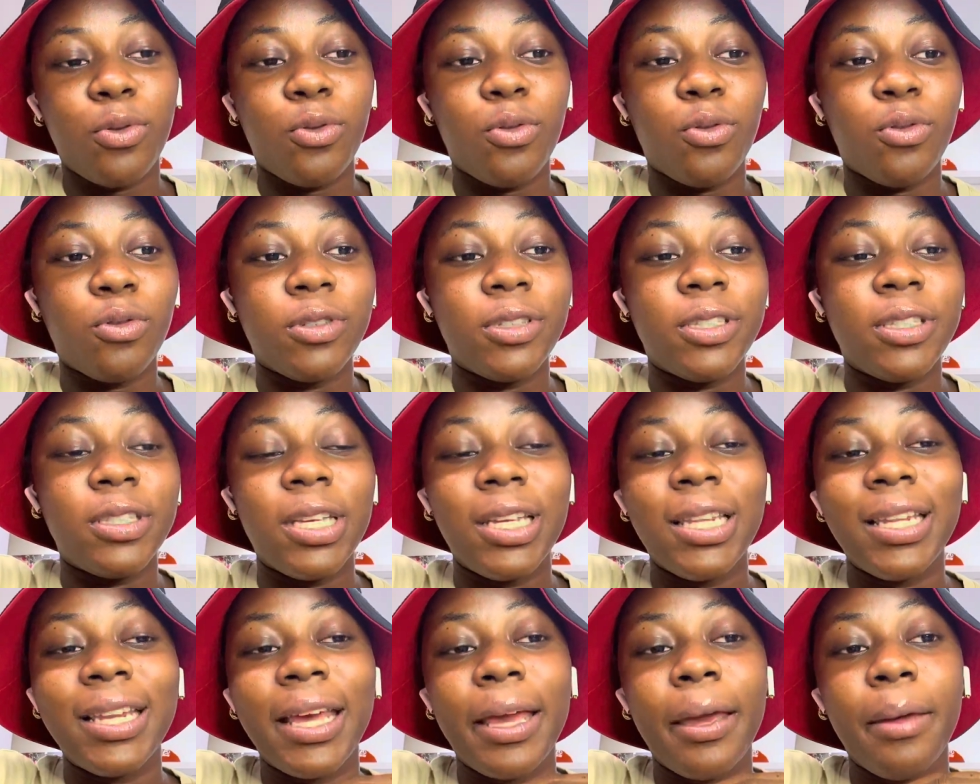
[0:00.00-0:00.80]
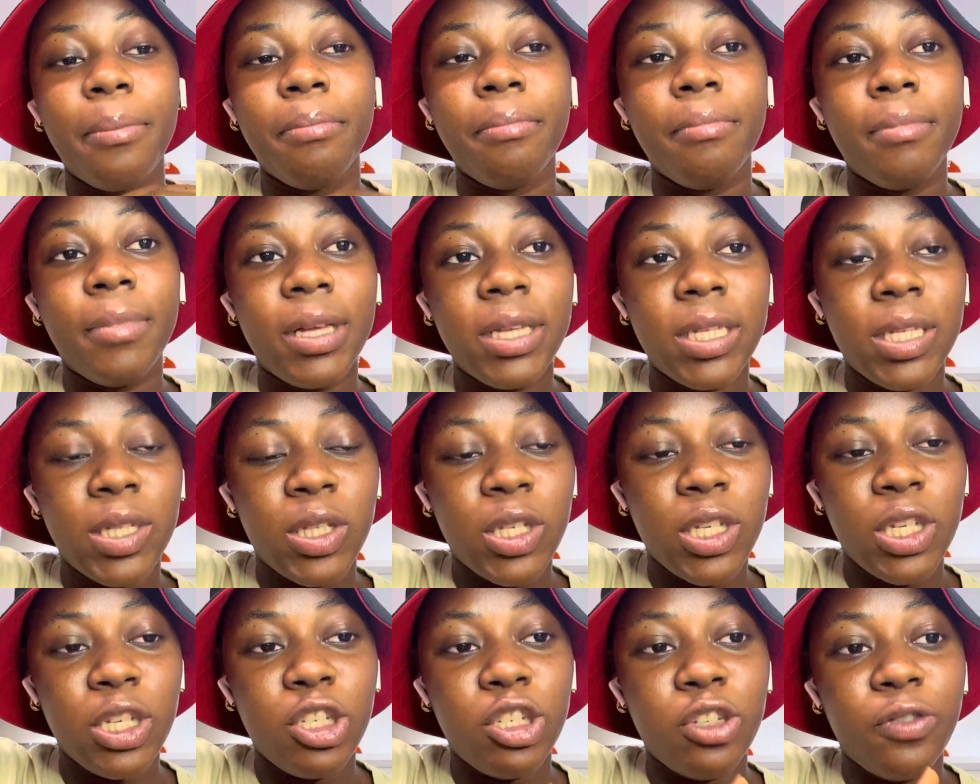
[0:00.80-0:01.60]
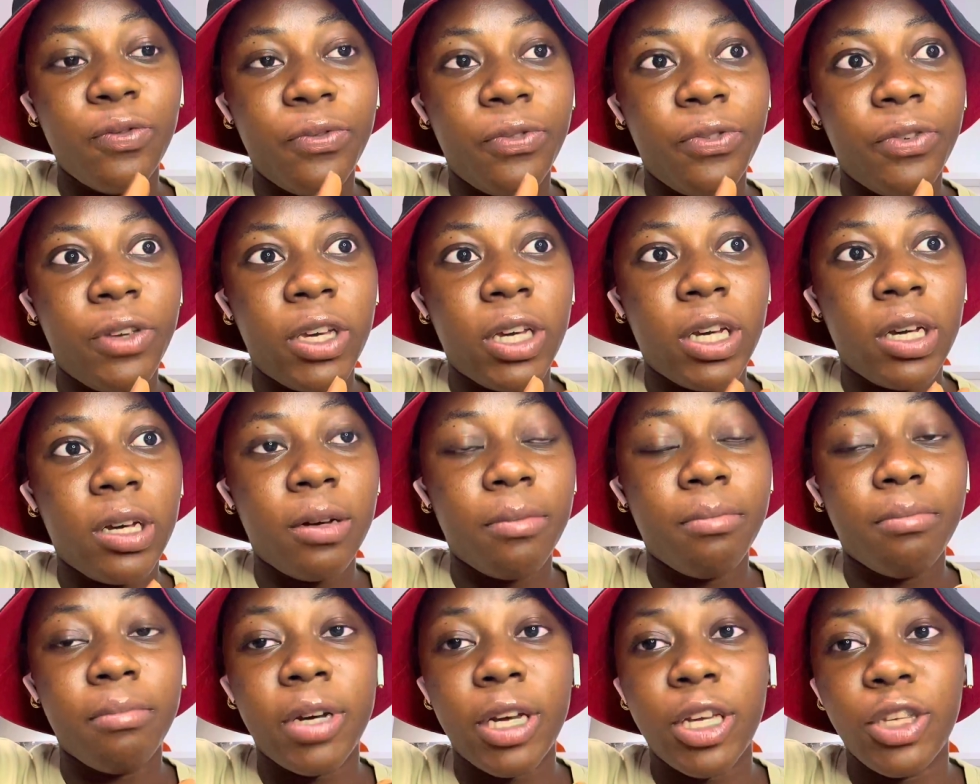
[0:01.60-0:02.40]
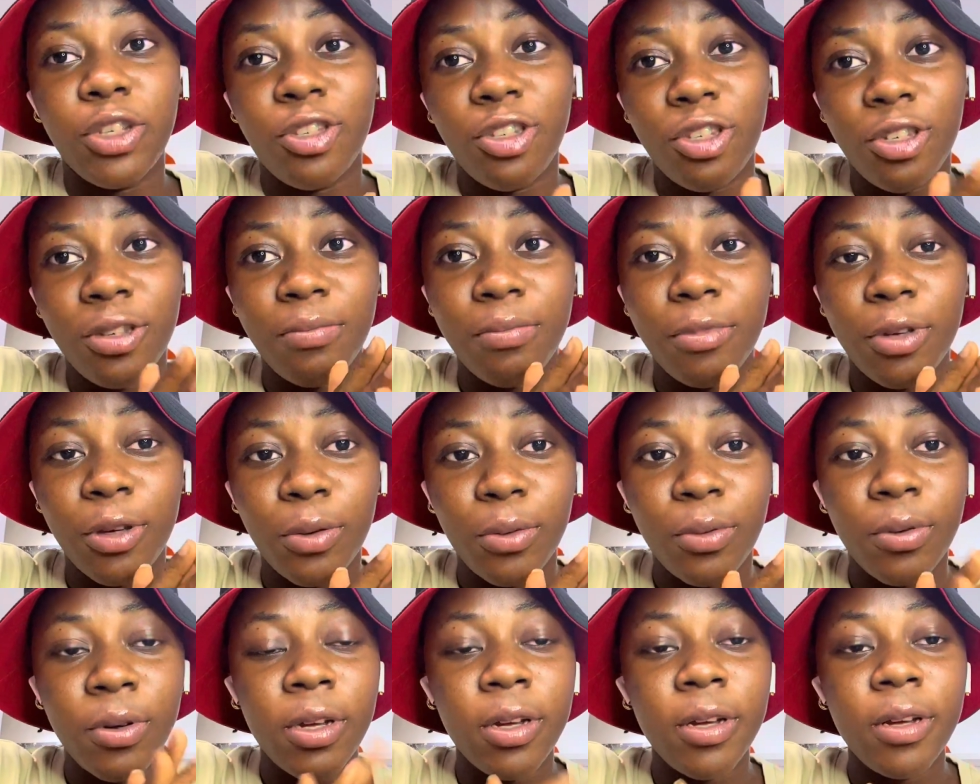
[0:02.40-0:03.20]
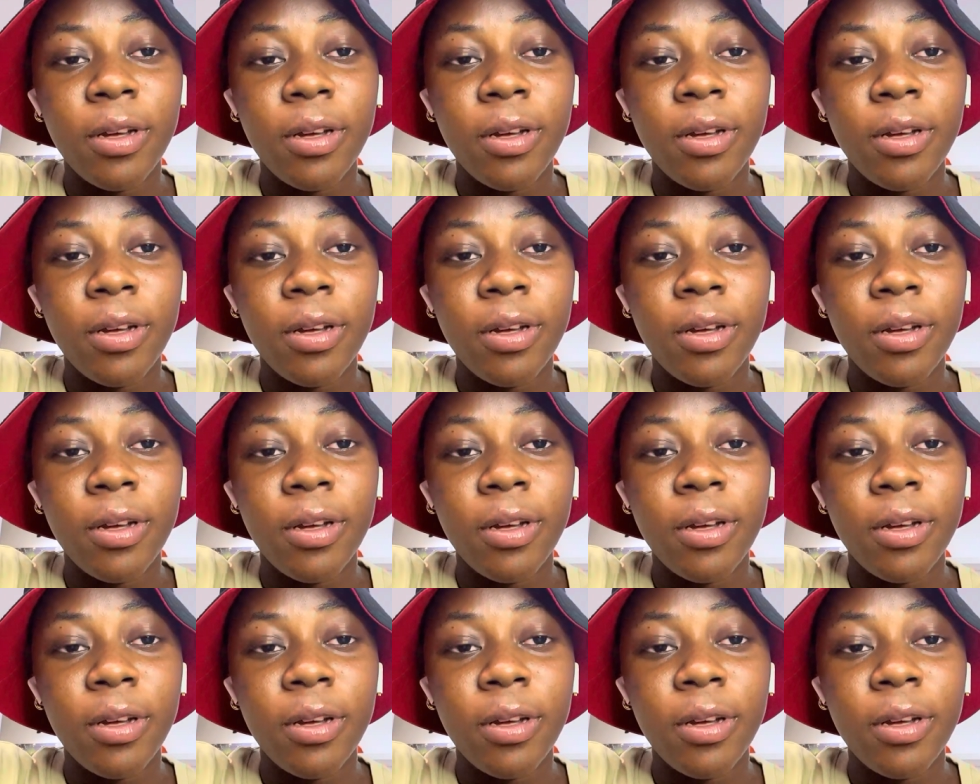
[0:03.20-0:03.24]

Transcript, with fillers: or send a message via my gmail